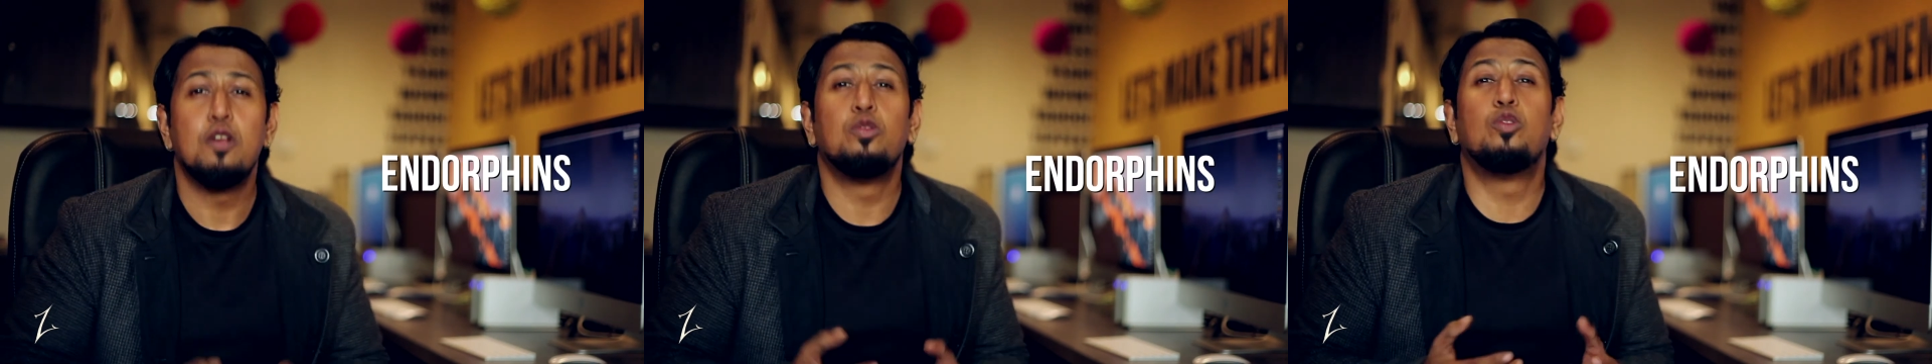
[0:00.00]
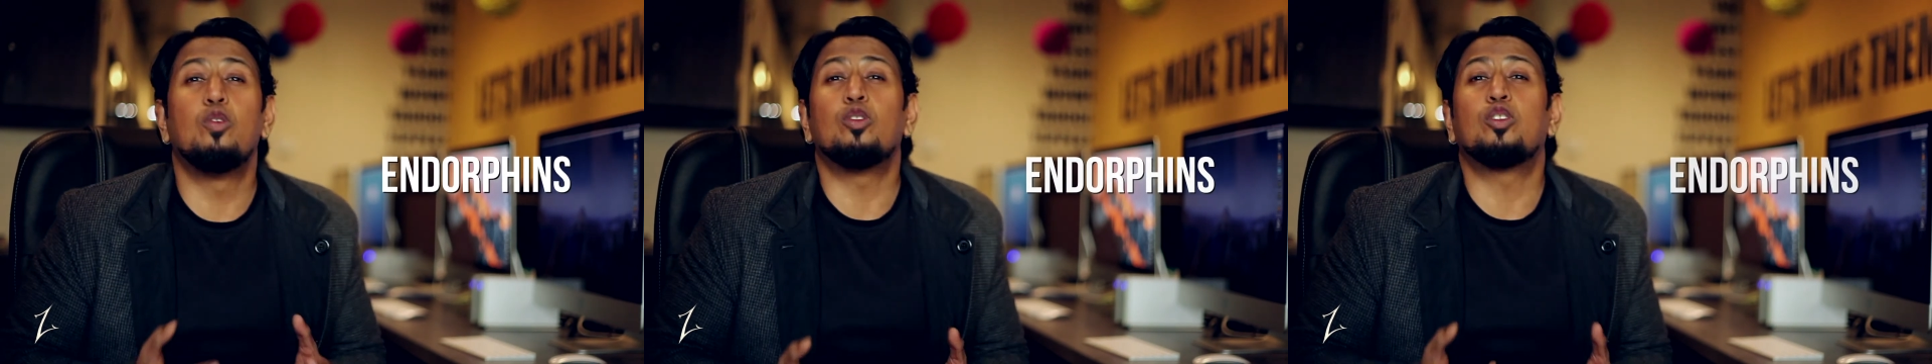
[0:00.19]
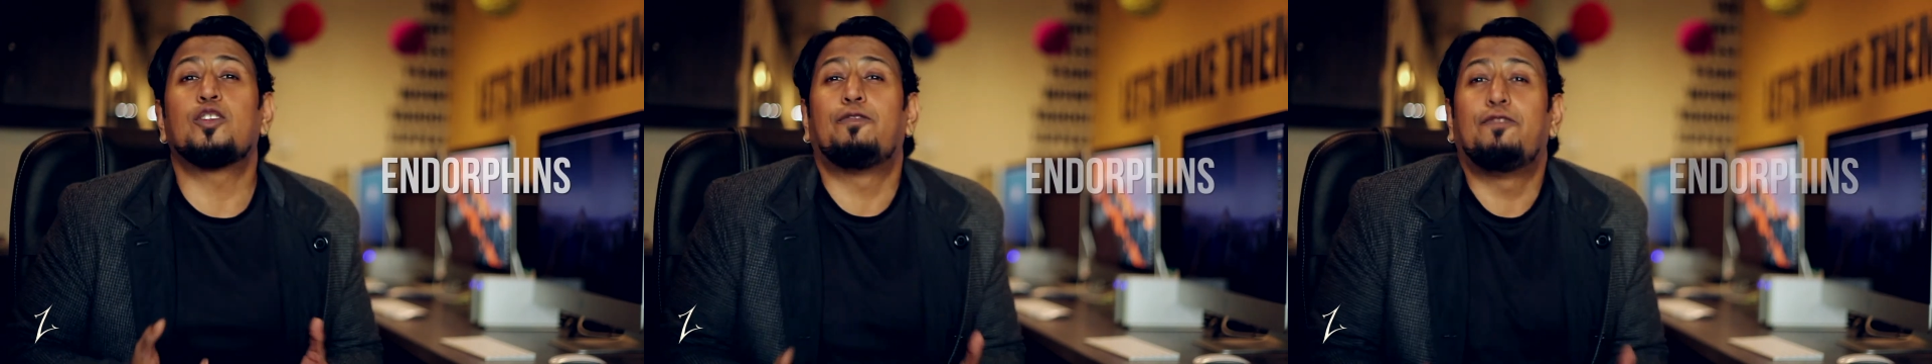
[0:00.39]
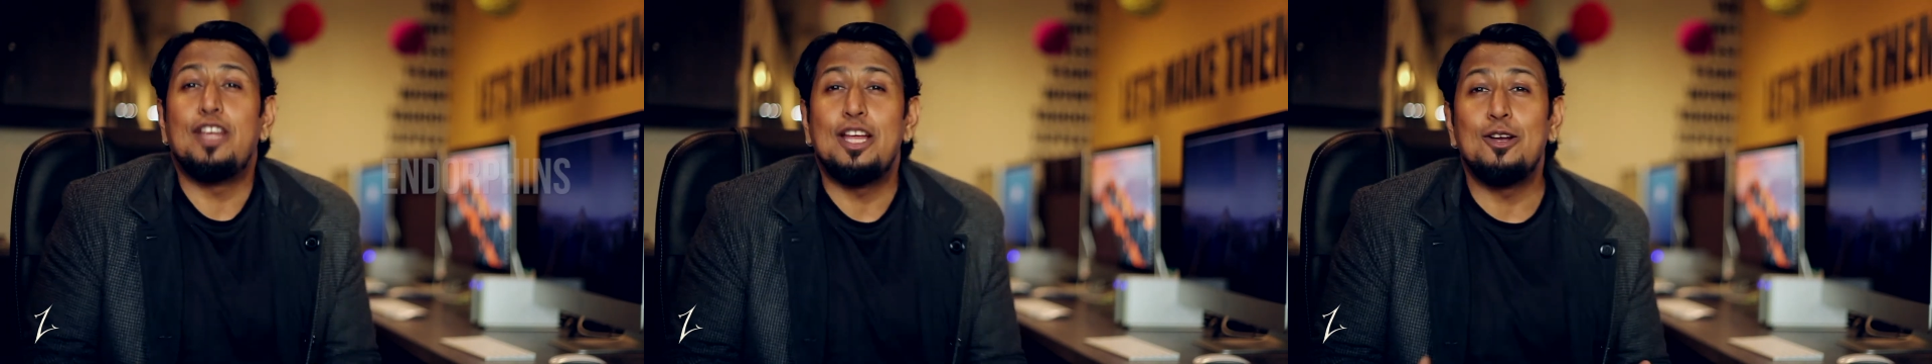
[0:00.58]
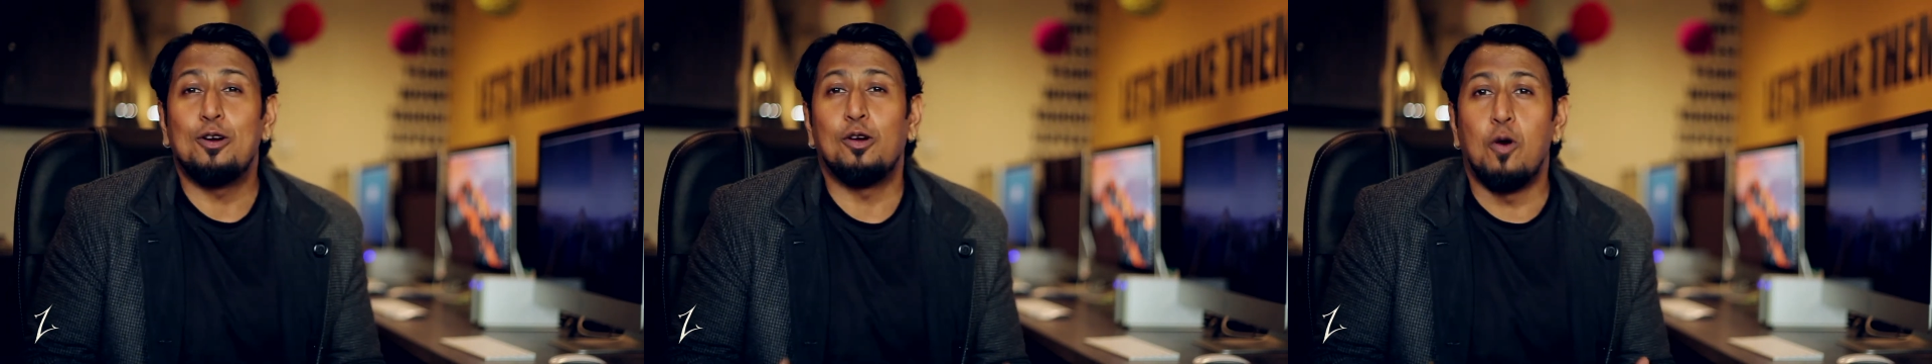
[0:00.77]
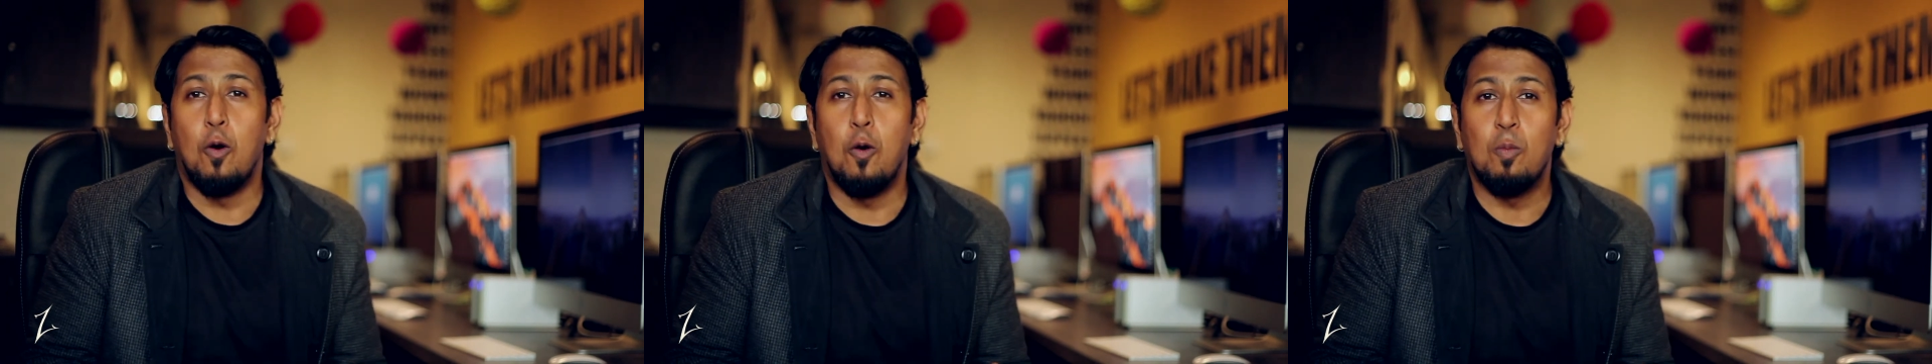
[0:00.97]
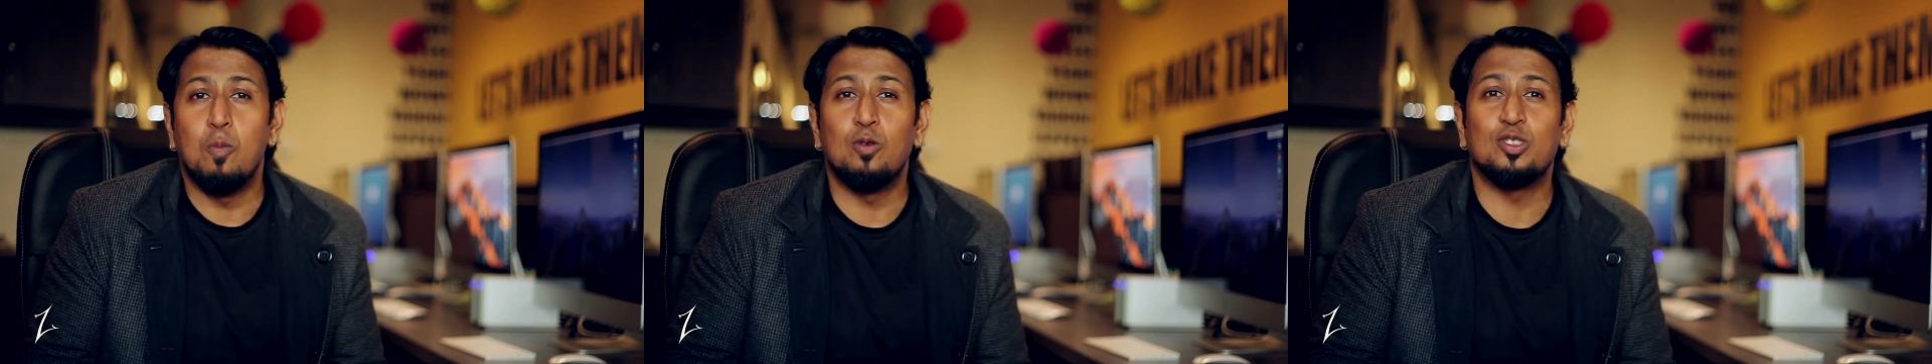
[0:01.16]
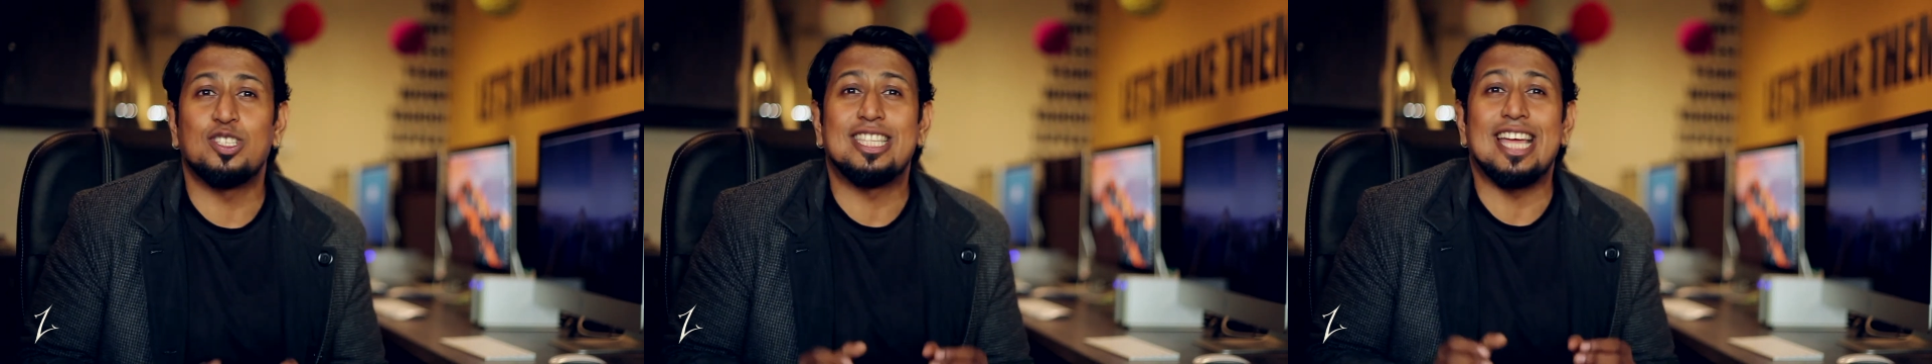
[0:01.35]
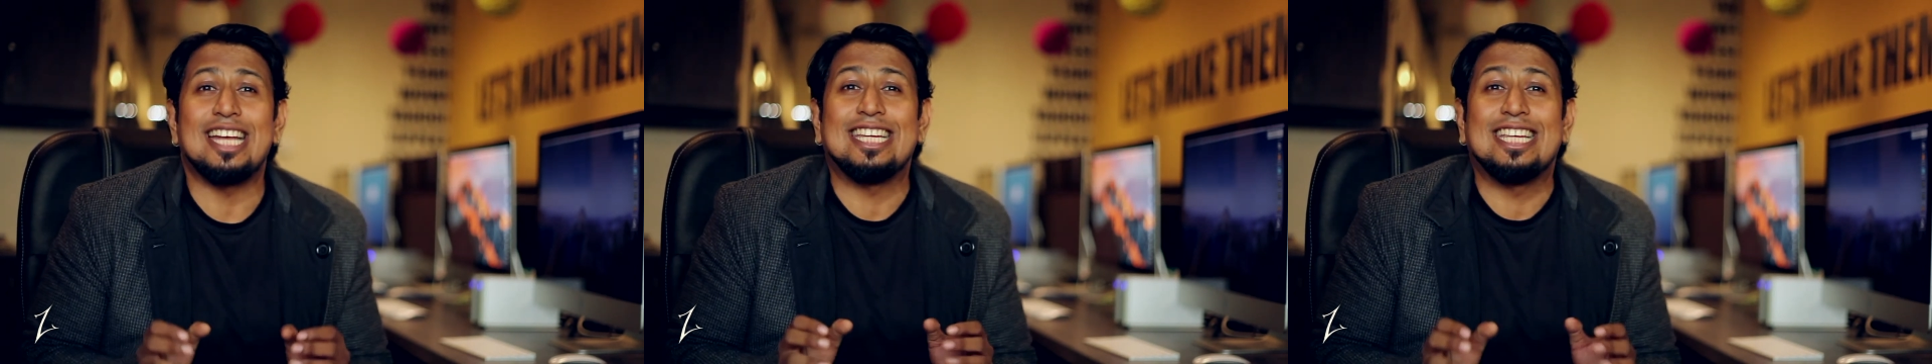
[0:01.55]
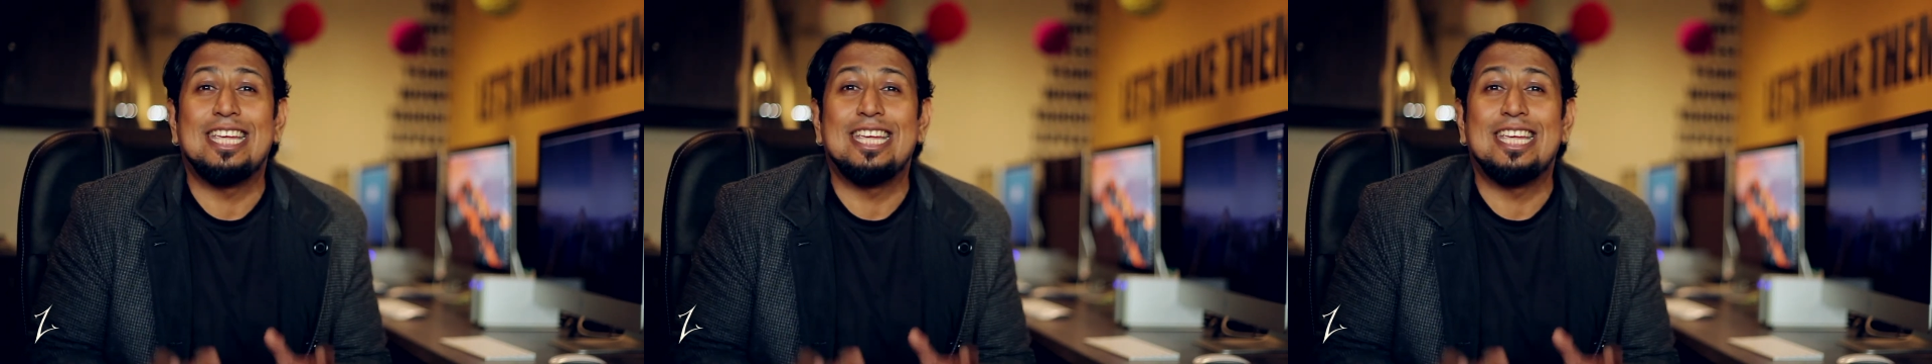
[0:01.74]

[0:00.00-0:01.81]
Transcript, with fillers: those feel good hormones that